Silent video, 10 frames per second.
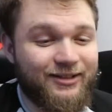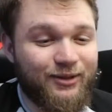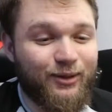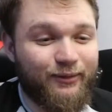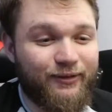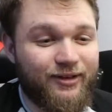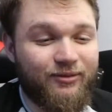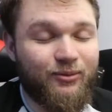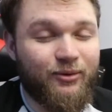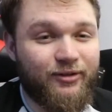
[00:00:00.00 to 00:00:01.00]
don't know if it
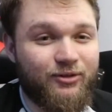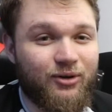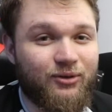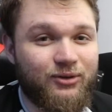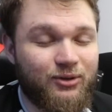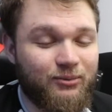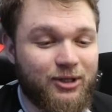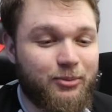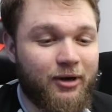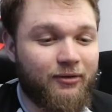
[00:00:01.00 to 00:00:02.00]
withdraws too
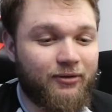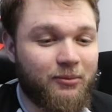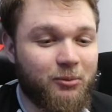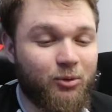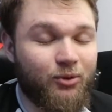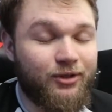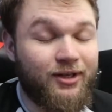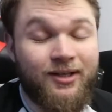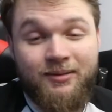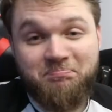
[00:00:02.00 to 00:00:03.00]
much power from the board.
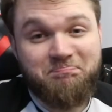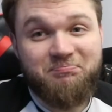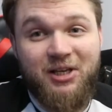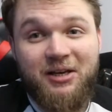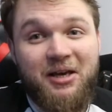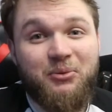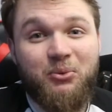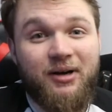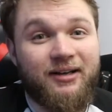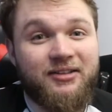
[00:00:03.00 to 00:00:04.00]
It
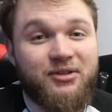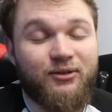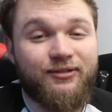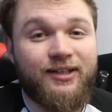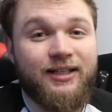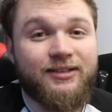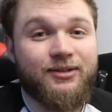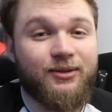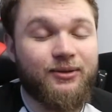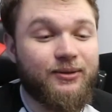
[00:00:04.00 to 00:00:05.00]
worked so far,
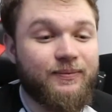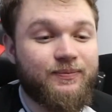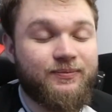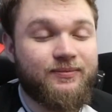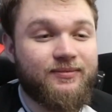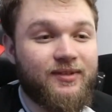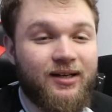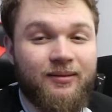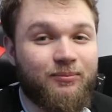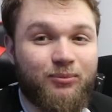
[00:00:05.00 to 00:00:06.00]
so
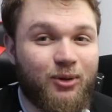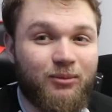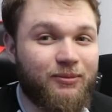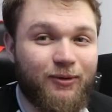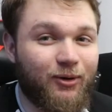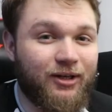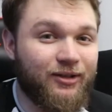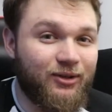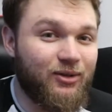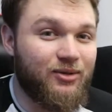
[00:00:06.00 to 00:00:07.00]
I'm probably not going
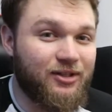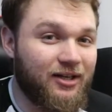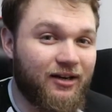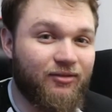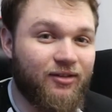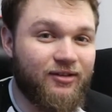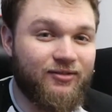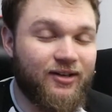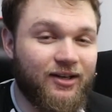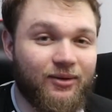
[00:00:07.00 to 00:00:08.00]
to use it after this
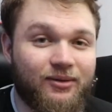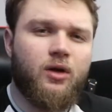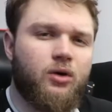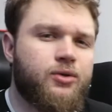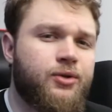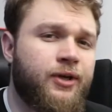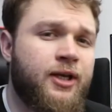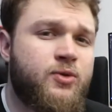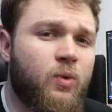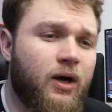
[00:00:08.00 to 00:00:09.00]
video. Also,
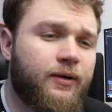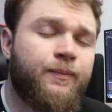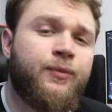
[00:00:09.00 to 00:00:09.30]
his one